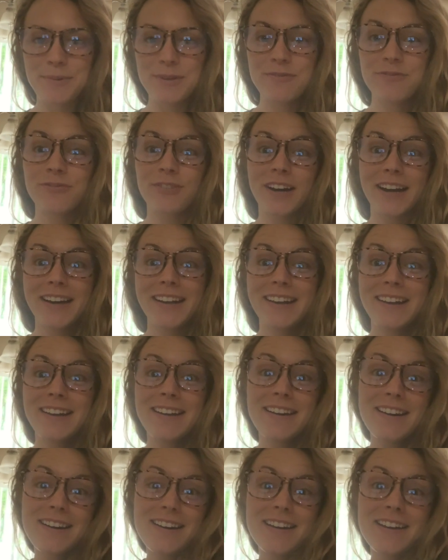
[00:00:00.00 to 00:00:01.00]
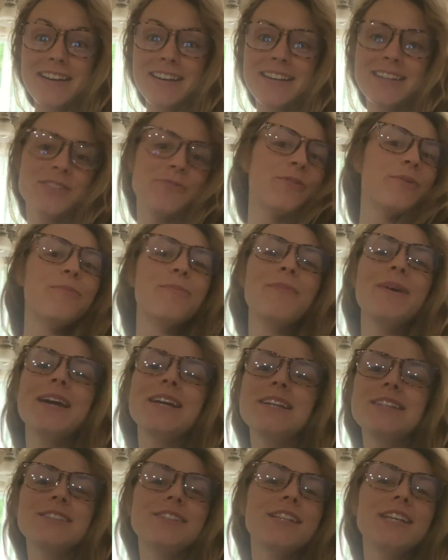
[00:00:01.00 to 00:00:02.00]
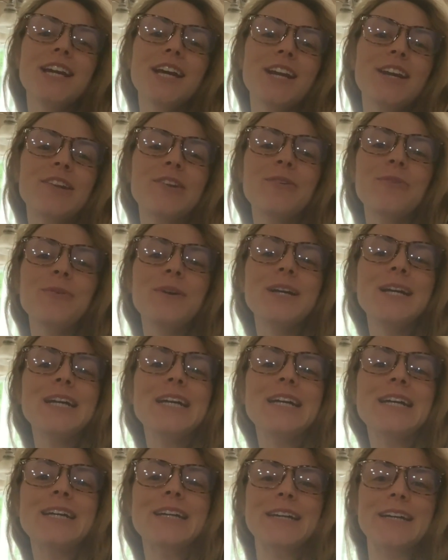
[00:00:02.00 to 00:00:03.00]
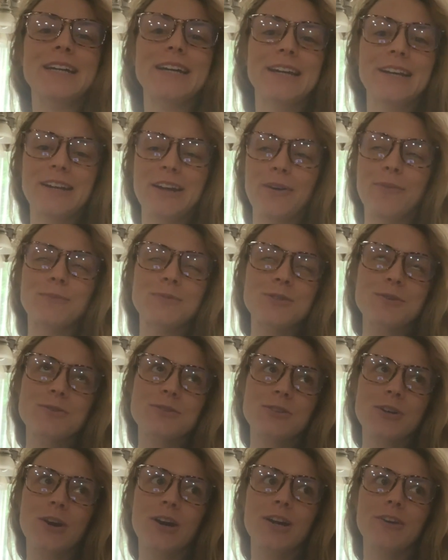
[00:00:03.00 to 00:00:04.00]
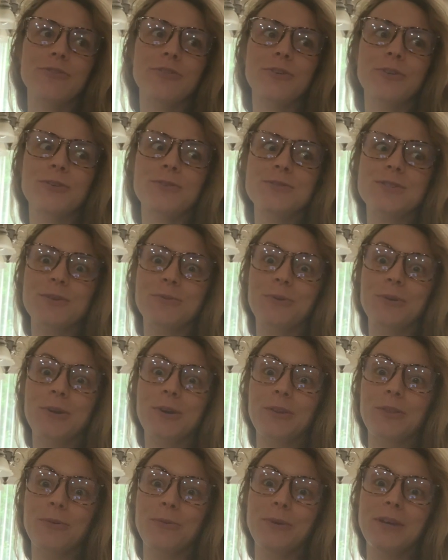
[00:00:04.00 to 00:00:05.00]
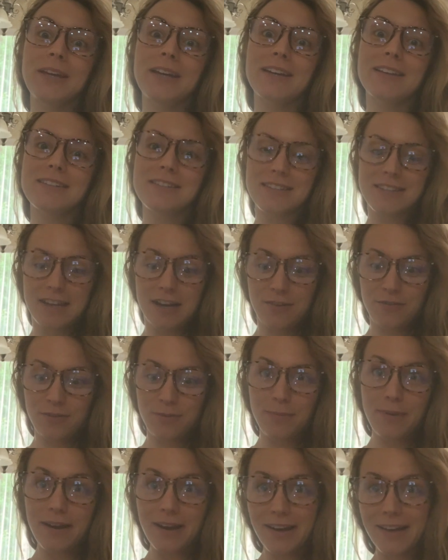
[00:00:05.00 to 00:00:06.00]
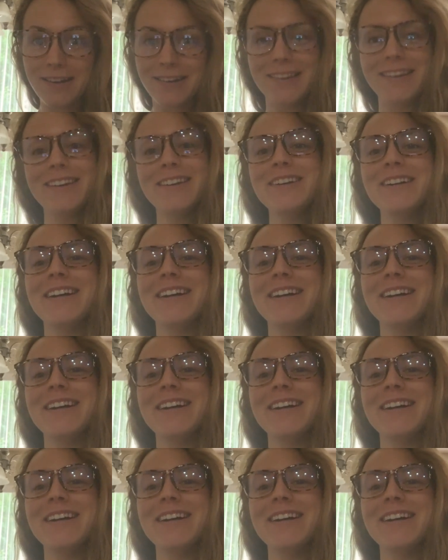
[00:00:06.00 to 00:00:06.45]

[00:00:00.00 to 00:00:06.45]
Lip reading: Happy Friday, guys. We made it to the end of the week, and I'm so sorry for those that work on the weekends. Never mind.